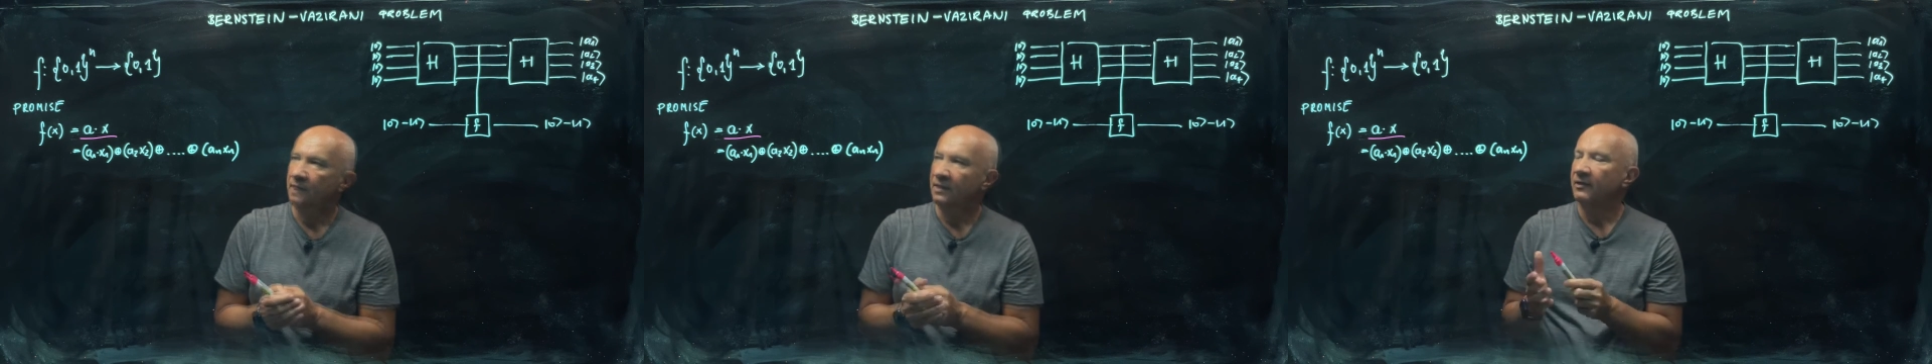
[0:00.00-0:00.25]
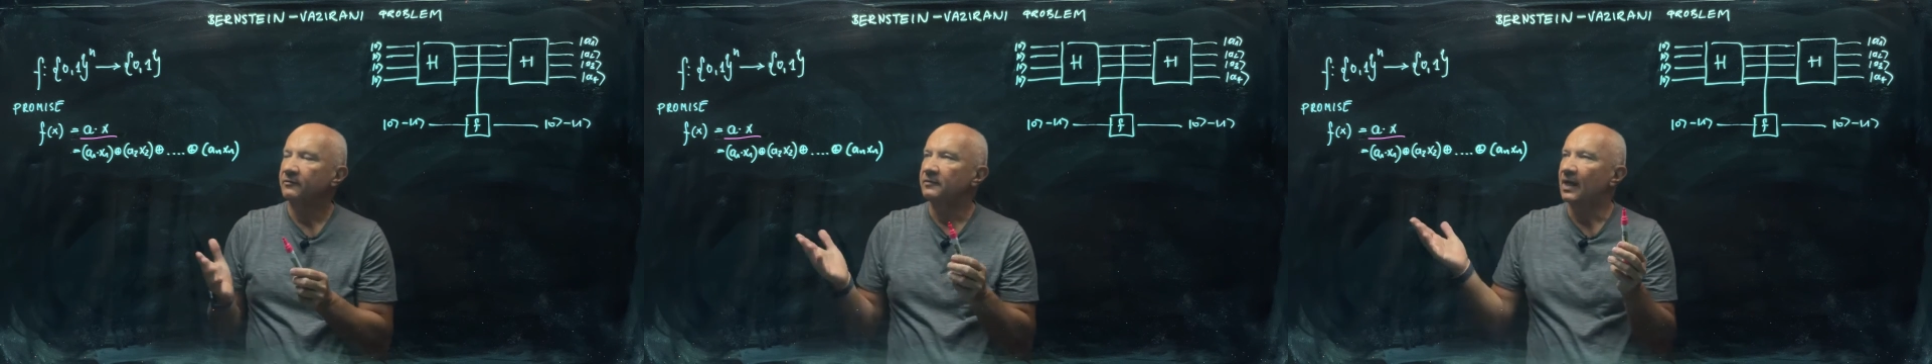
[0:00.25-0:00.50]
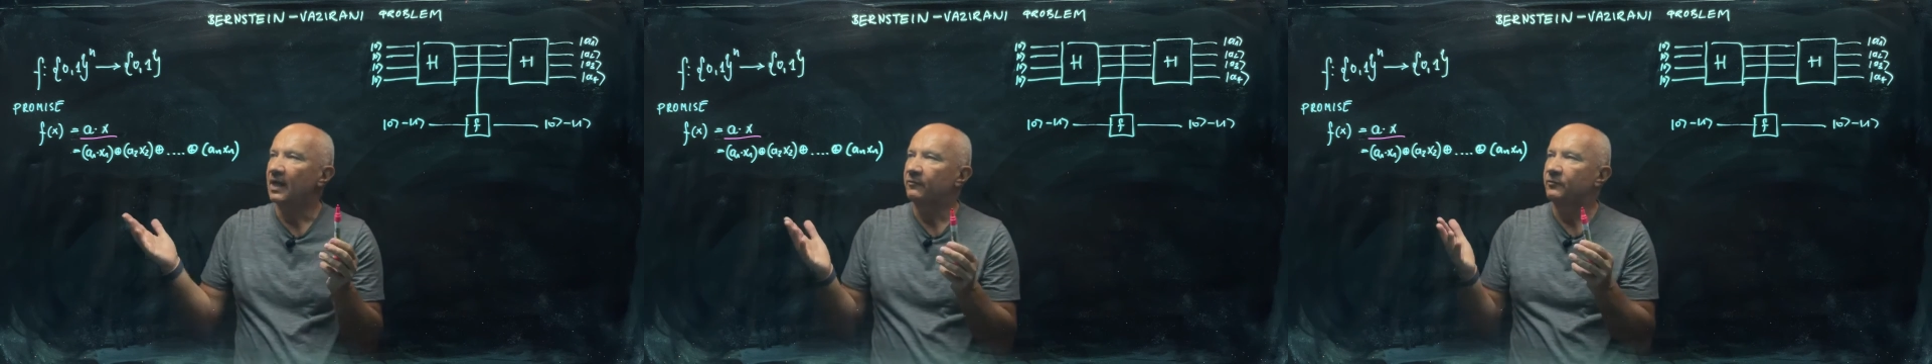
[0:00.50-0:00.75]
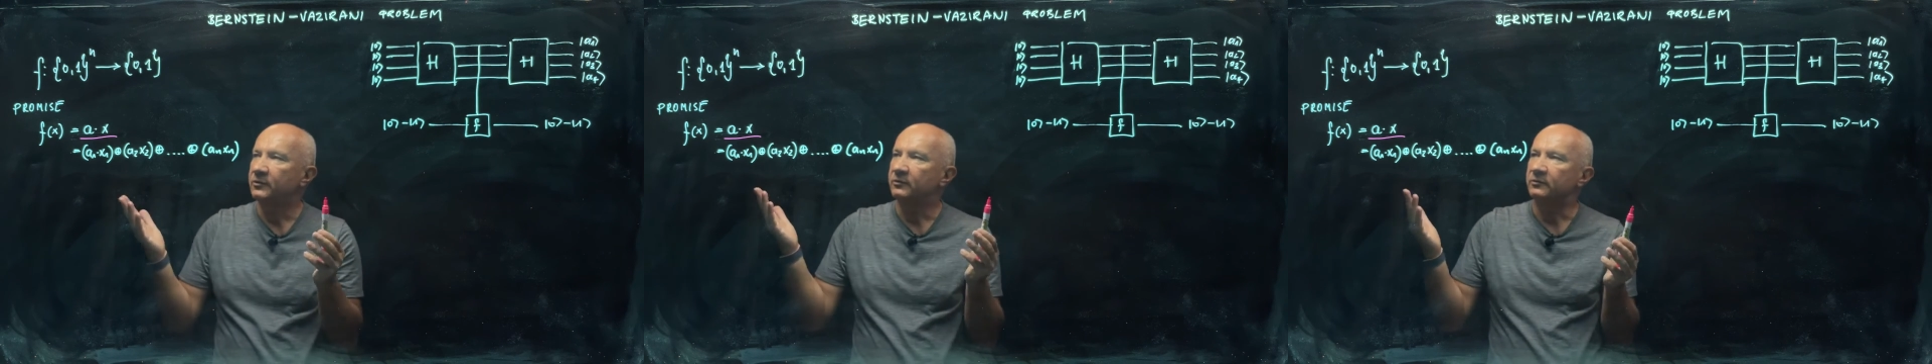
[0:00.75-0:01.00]
Now, how
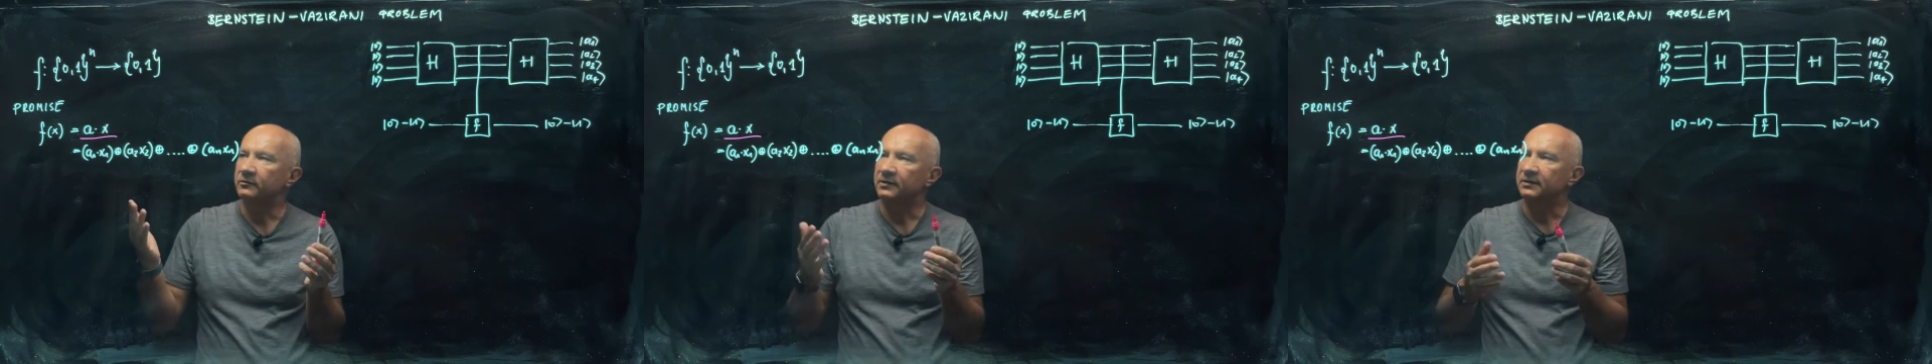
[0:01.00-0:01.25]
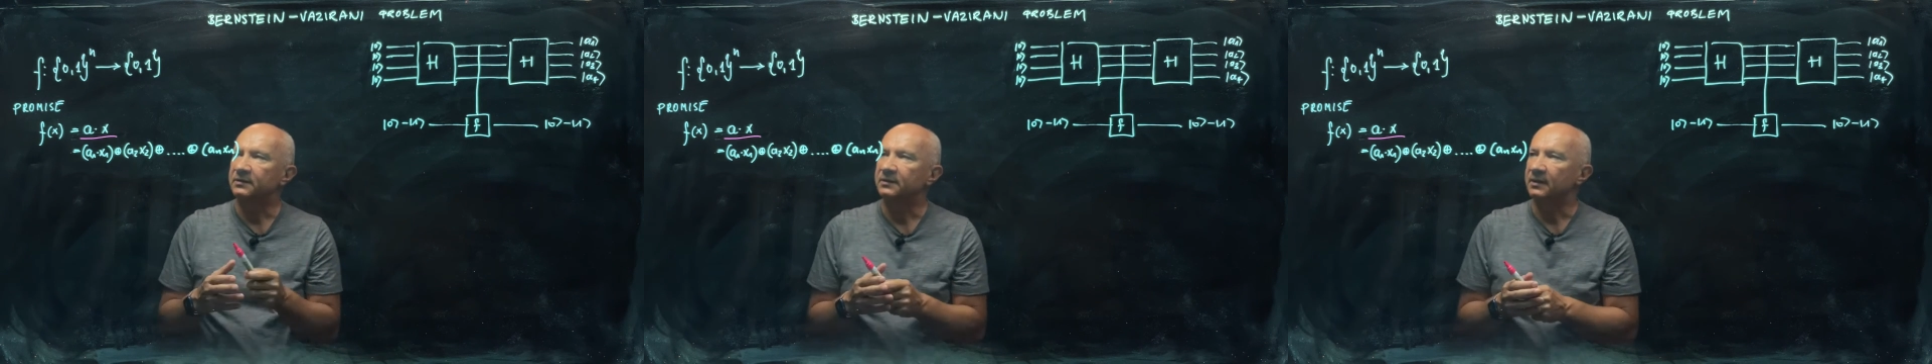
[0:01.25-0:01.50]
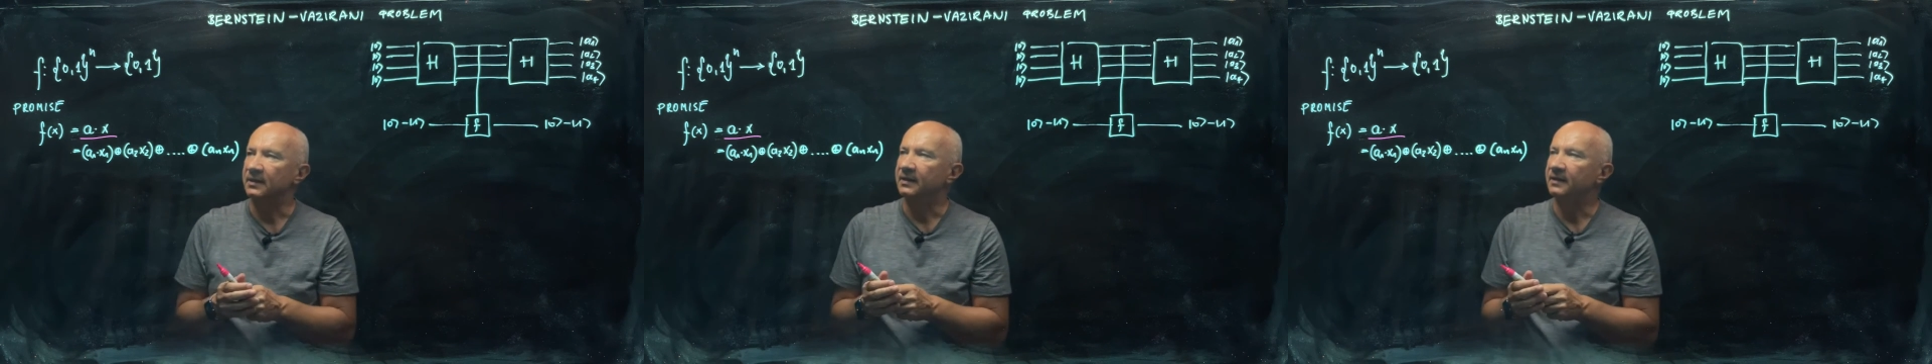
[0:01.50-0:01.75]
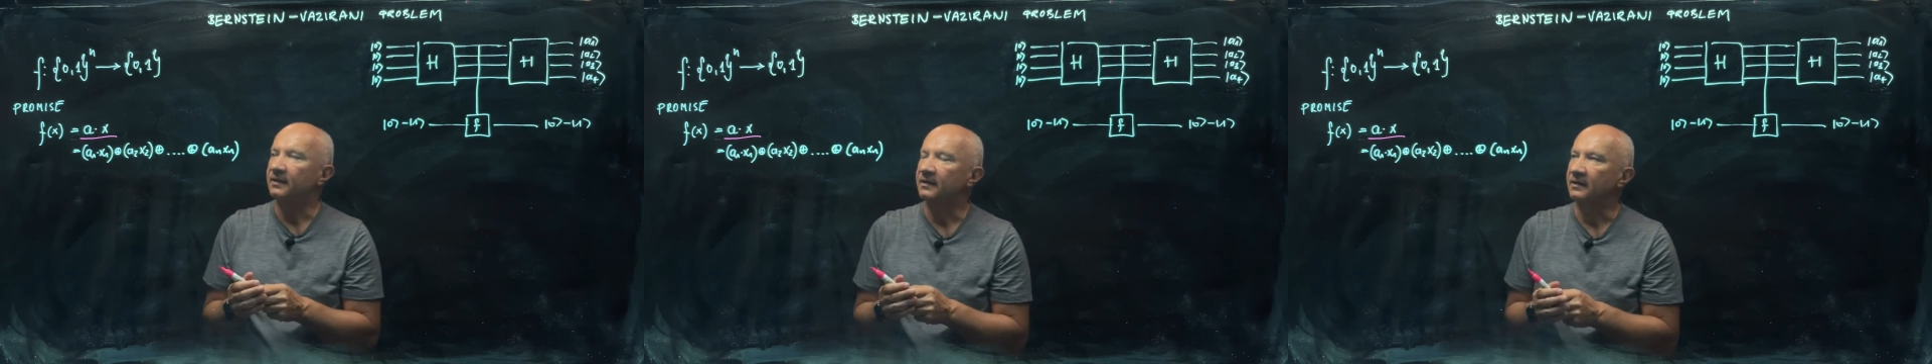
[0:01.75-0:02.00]
would you do it
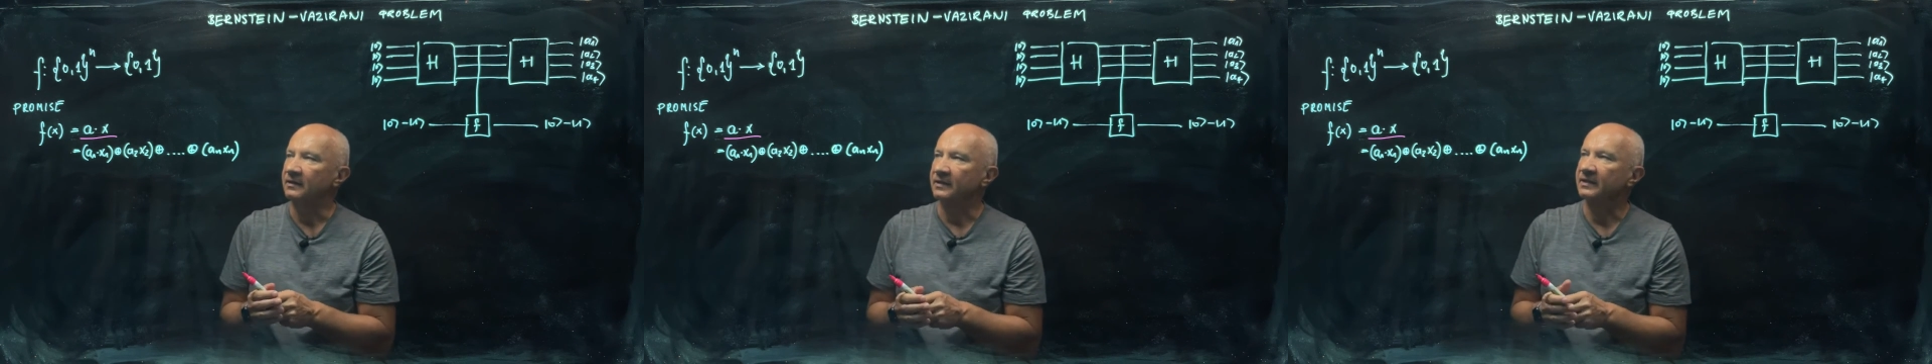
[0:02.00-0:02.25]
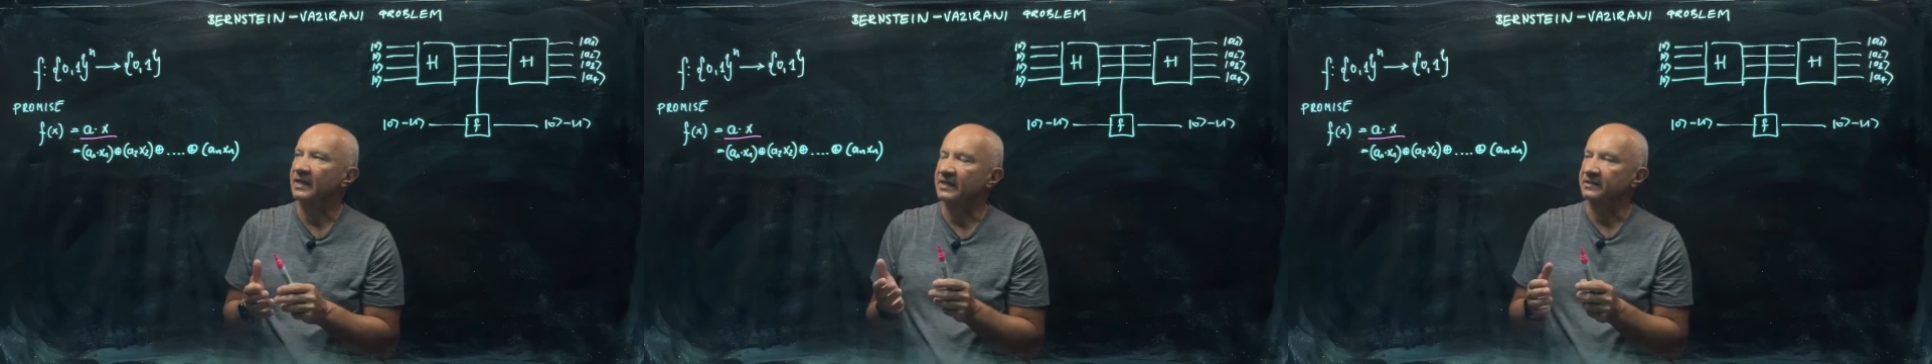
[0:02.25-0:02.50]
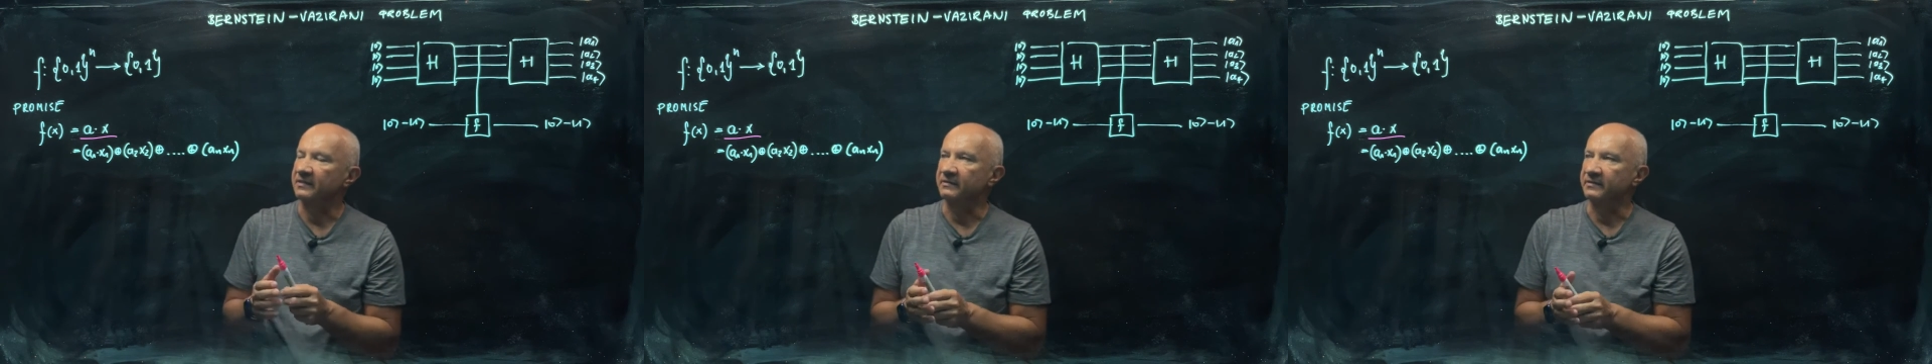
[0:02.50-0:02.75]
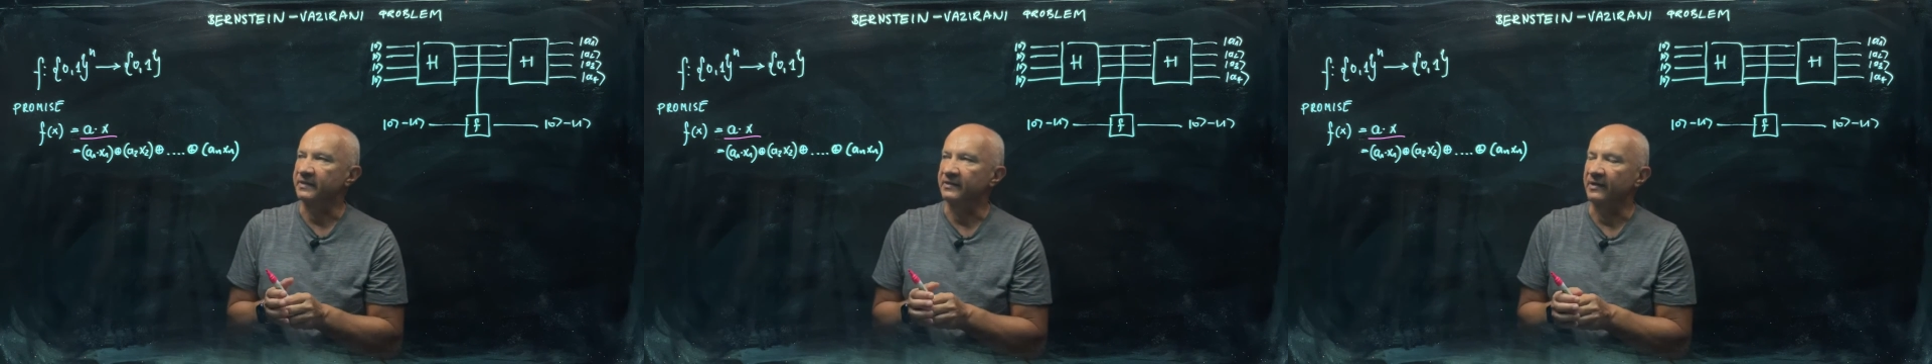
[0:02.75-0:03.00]
in a classical
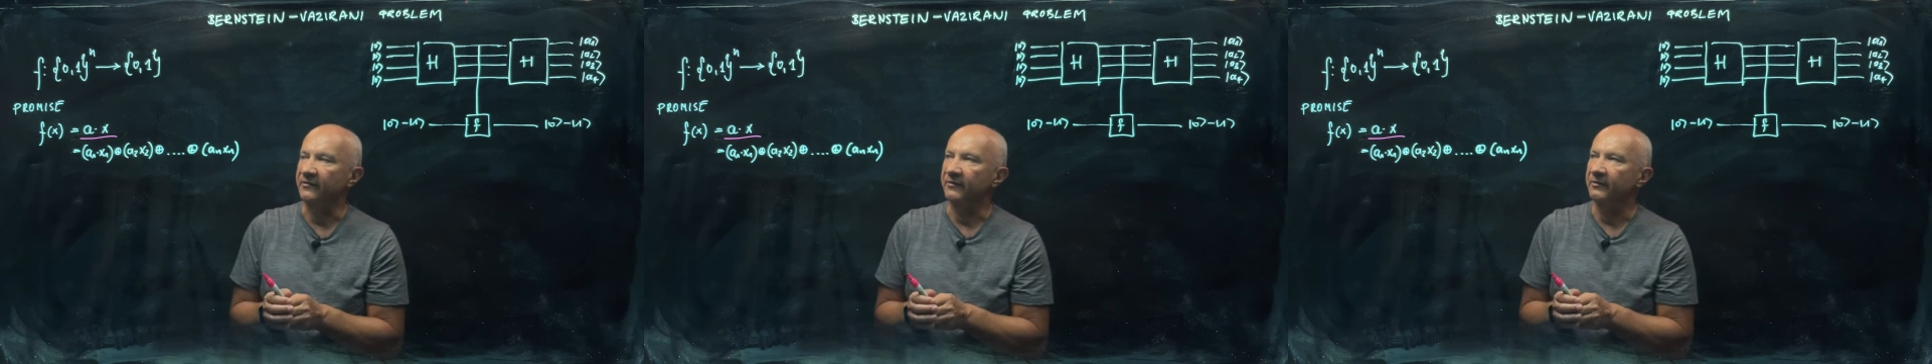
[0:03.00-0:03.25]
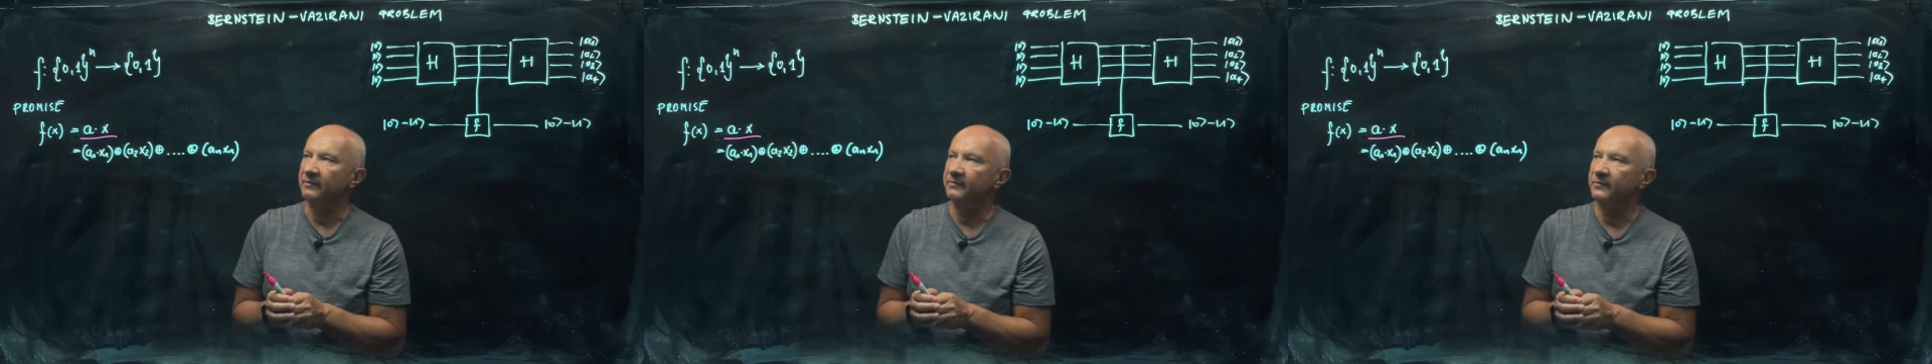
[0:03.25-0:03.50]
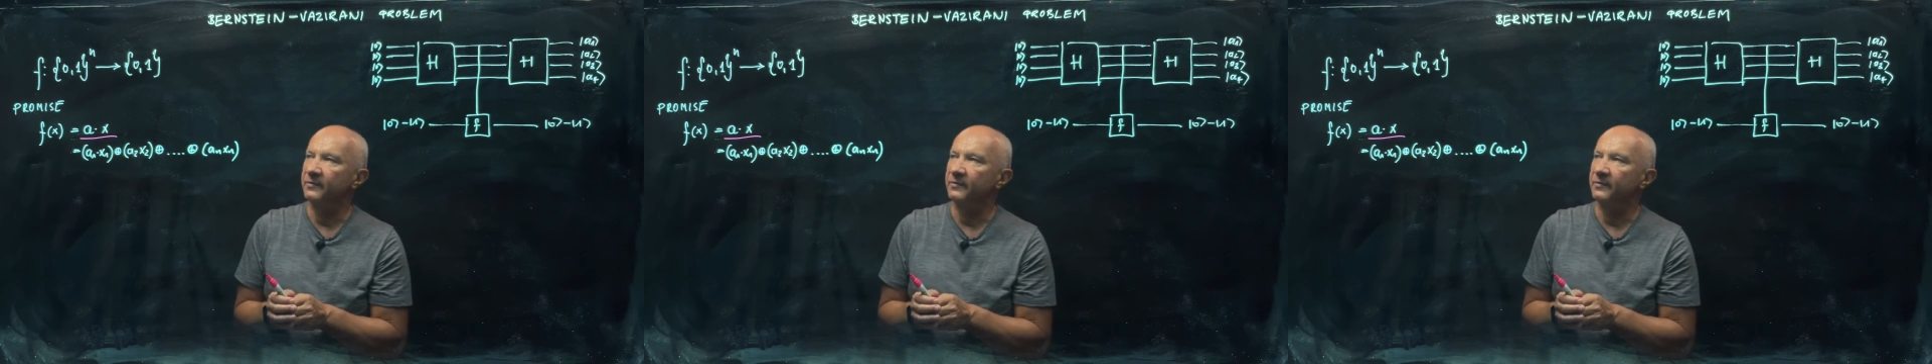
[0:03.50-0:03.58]
scenario?